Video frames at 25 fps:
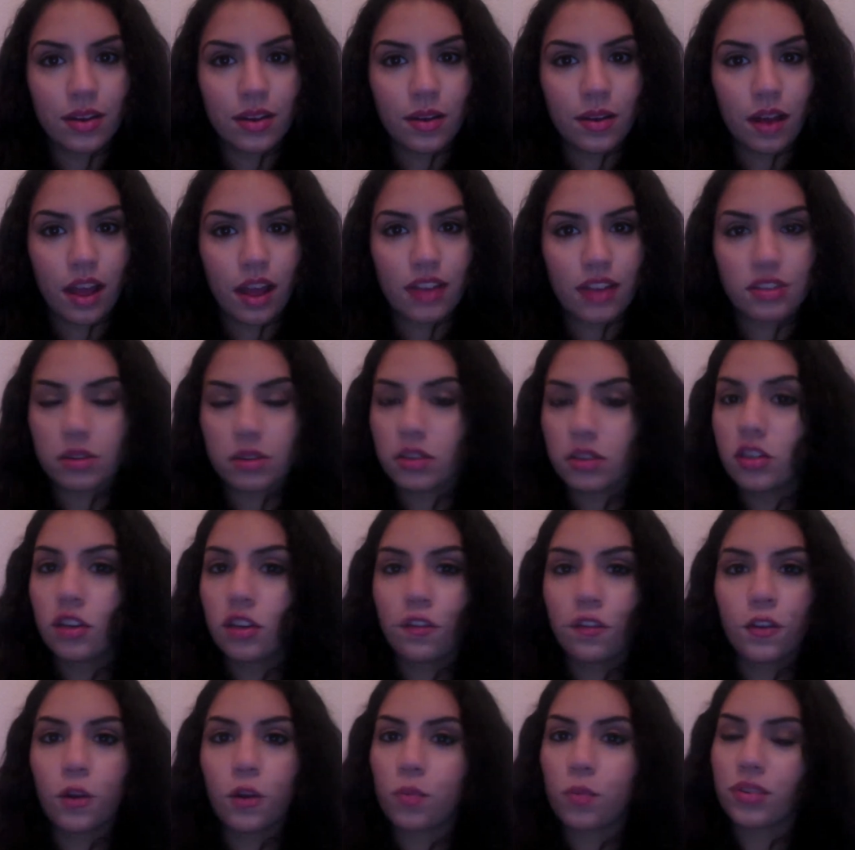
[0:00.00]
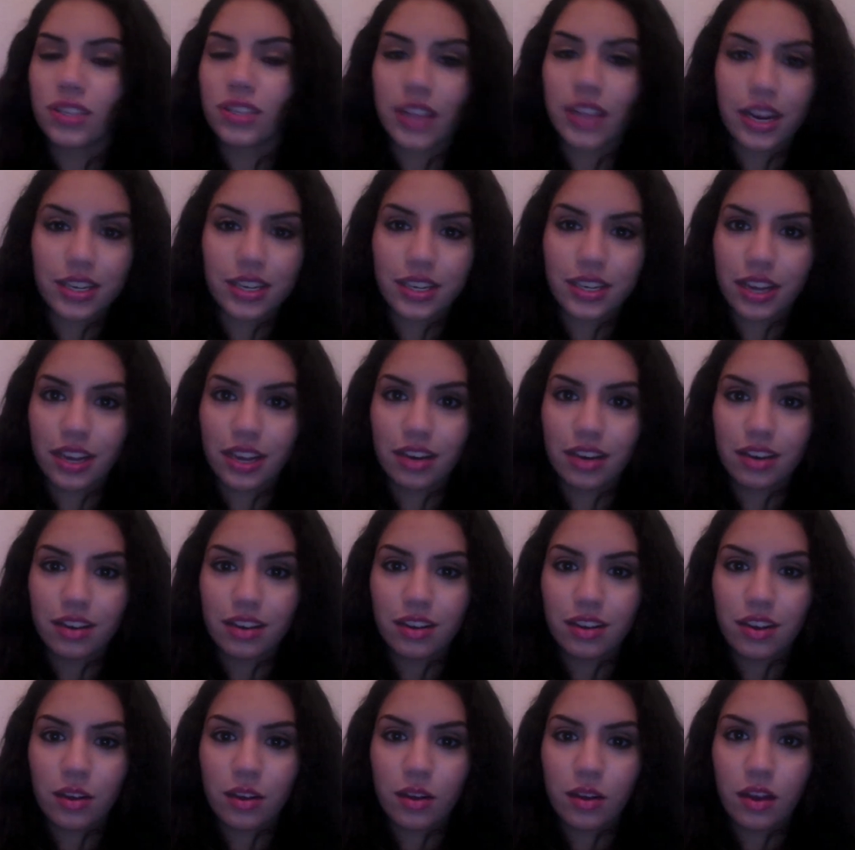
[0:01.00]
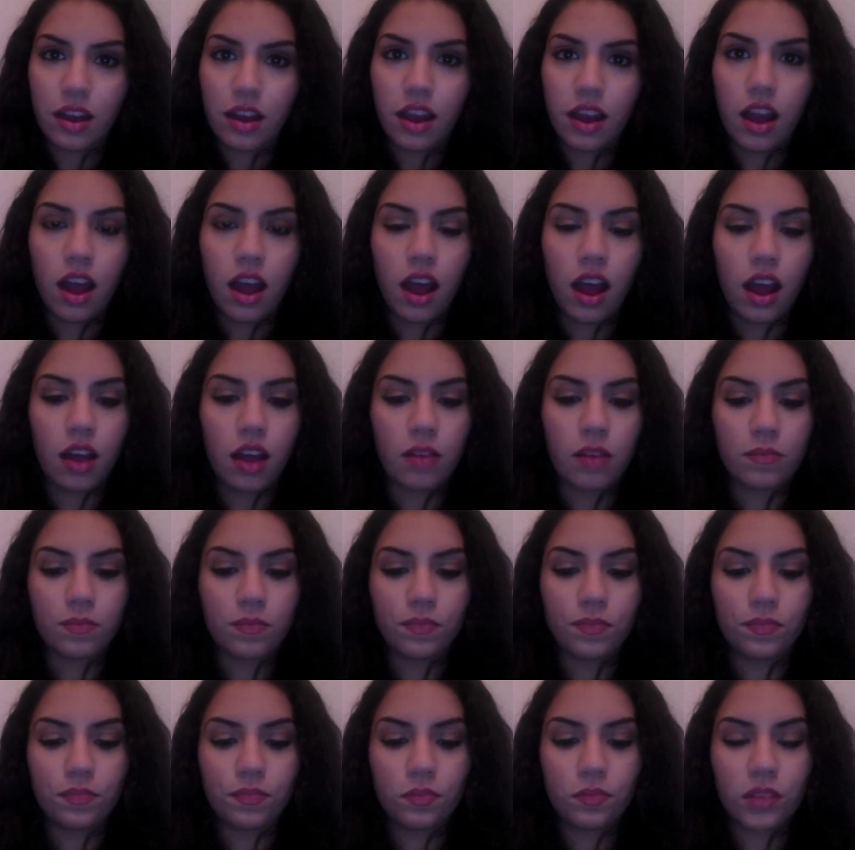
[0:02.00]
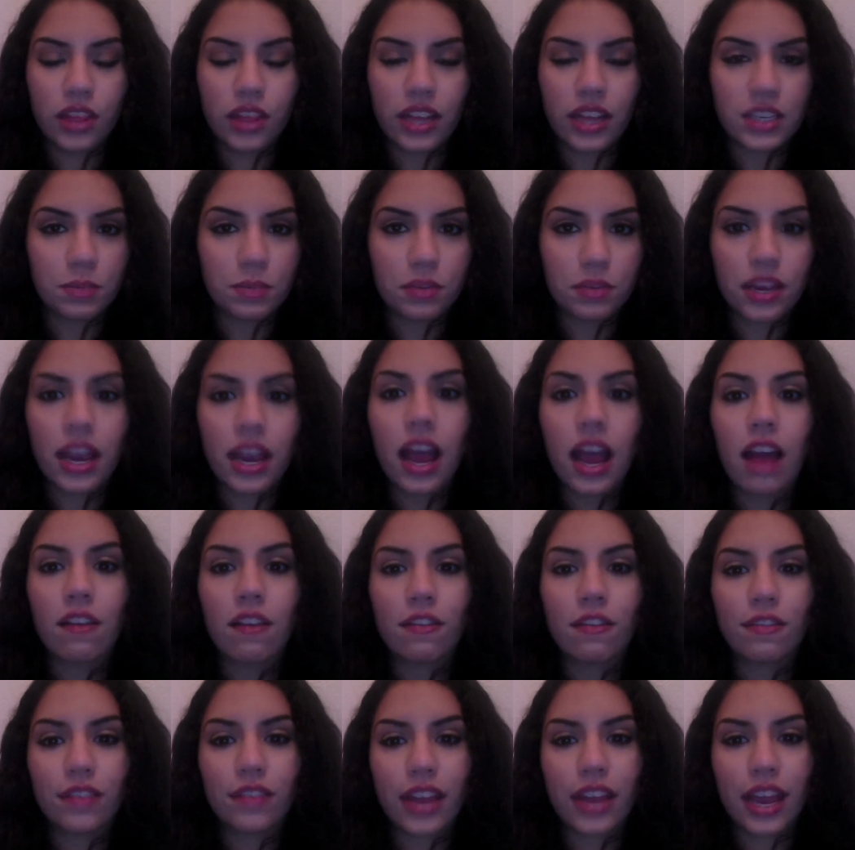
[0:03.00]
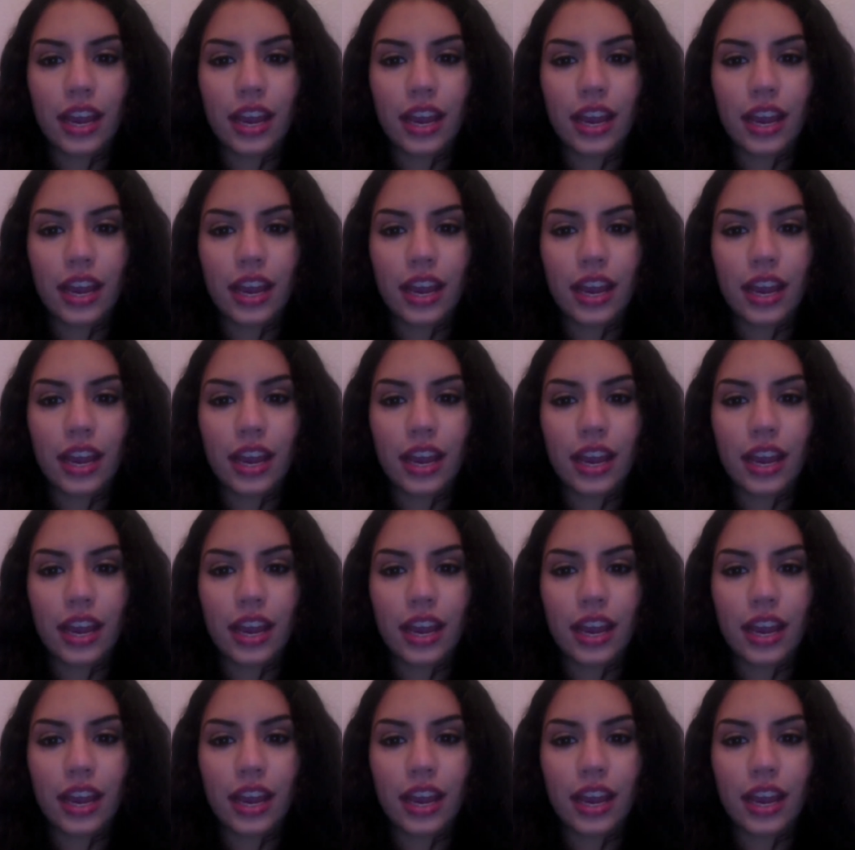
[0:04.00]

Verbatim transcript: especially if you don't protect it um, with S P F.